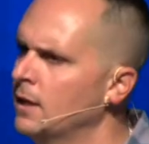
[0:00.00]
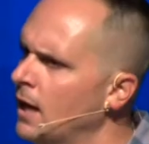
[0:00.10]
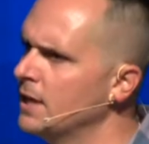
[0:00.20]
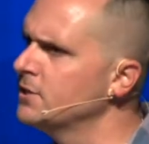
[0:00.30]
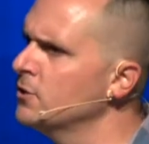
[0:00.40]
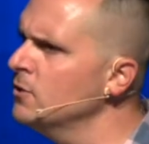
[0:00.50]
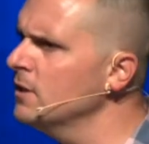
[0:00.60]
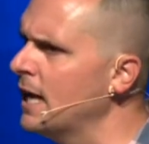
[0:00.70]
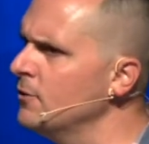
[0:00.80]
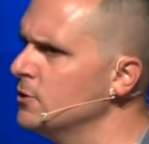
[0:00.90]
I said, Are you
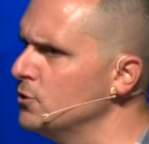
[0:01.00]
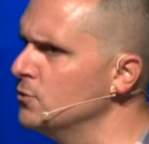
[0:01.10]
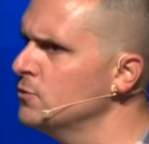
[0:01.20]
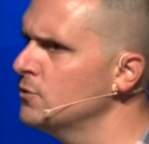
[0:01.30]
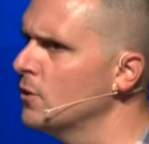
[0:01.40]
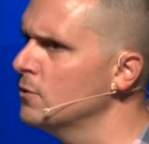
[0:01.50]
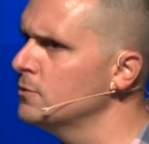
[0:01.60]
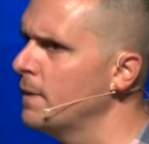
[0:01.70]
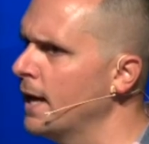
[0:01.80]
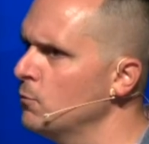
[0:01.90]
allowed to use those
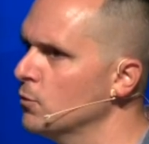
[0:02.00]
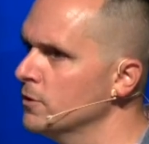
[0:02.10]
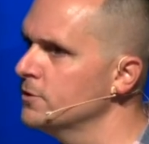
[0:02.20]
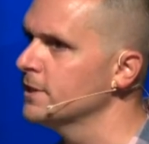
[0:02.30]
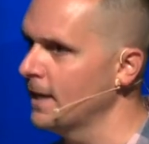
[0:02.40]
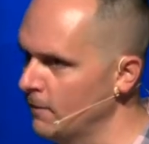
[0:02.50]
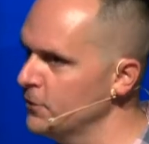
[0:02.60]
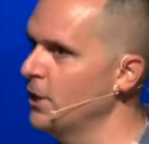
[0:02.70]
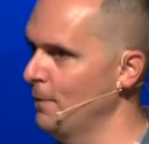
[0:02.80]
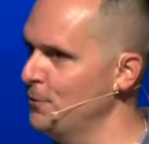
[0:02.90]
bad words in Calvary
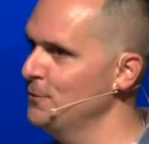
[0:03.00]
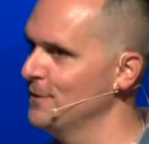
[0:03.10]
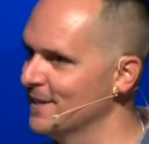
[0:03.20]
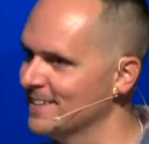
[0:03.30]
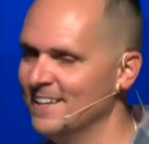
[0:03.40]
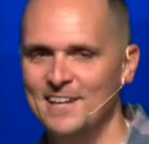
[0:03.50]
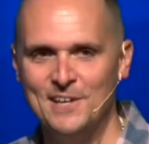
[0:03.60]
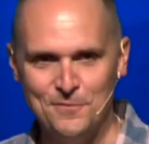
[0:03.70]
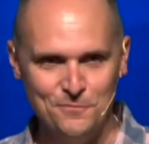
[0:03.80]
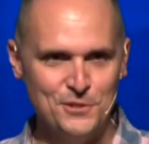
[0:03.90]
Chapel? Like
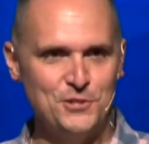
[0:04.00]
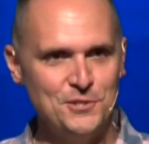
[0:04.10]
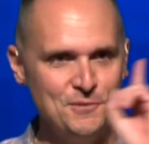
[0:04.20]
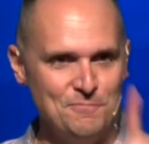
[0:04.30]
vision,